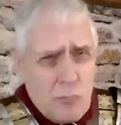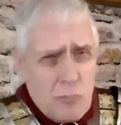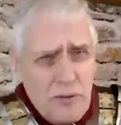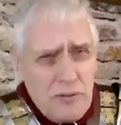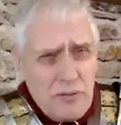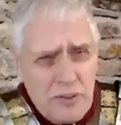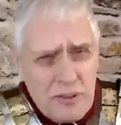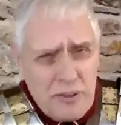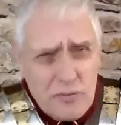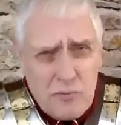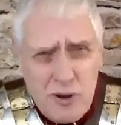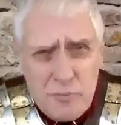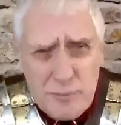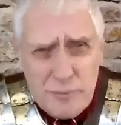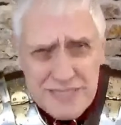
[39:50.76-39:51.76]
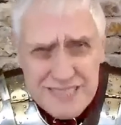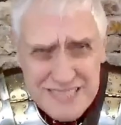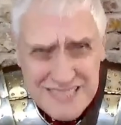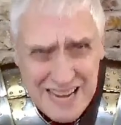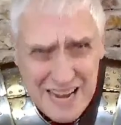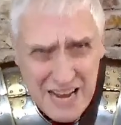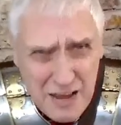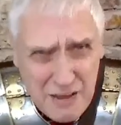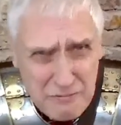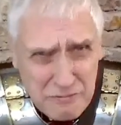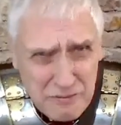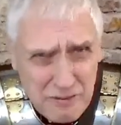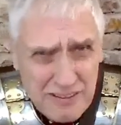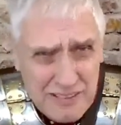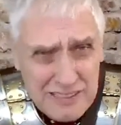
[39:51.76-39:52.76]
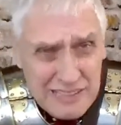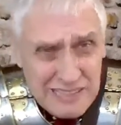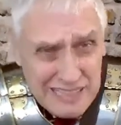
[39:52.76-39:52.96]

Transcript: the Romans didn't have, and